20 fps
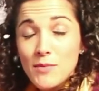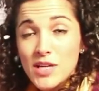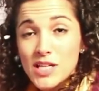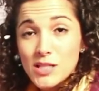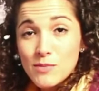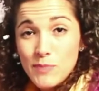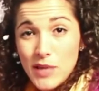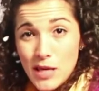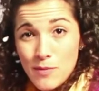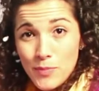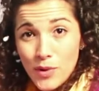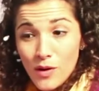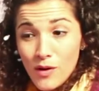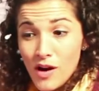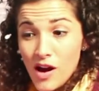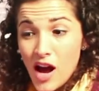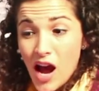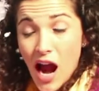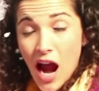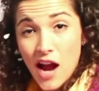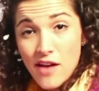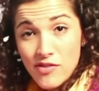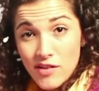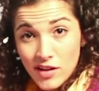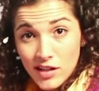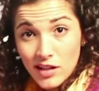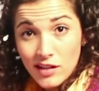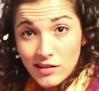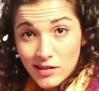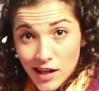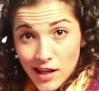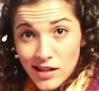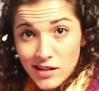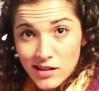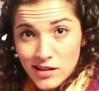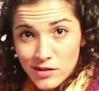because people are either going to like